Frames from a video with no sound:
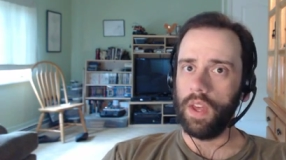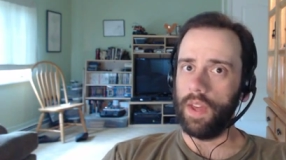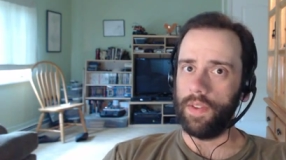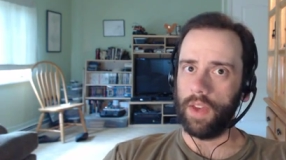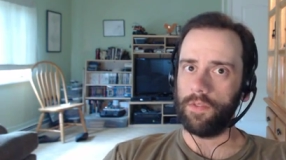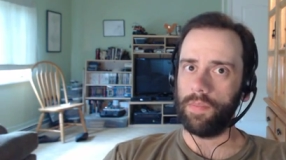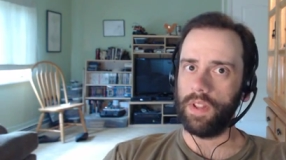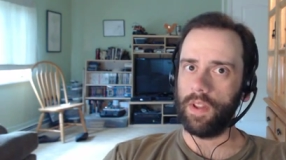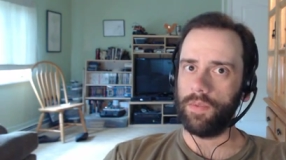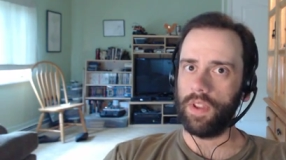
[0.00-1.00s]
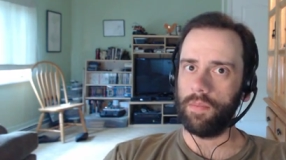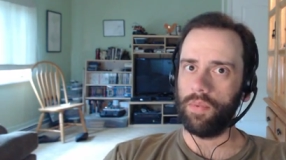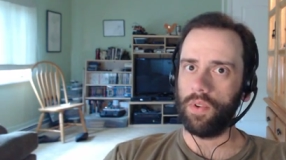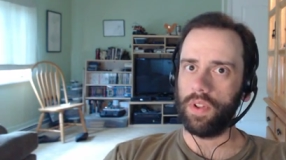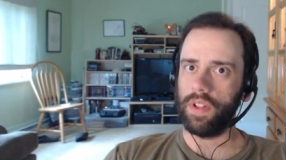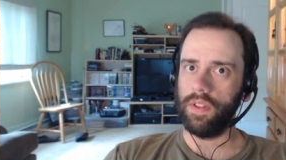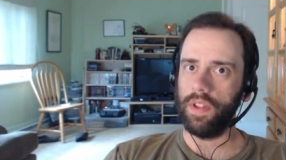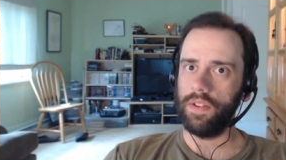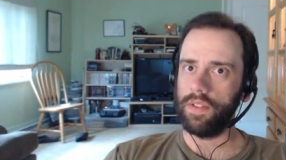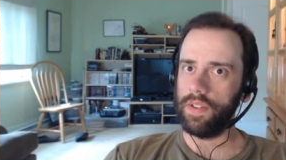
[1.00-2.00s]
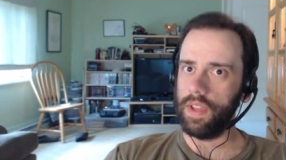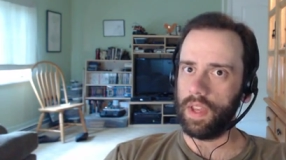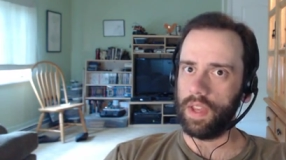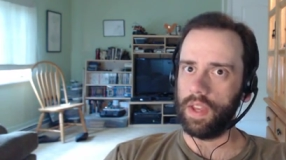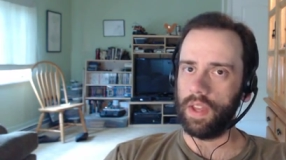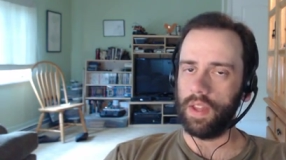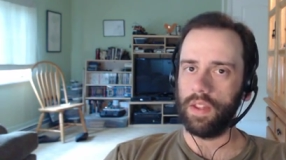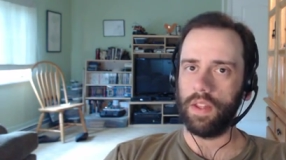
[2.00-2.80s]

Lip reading: If you haven't picked up Temporal Contingency, I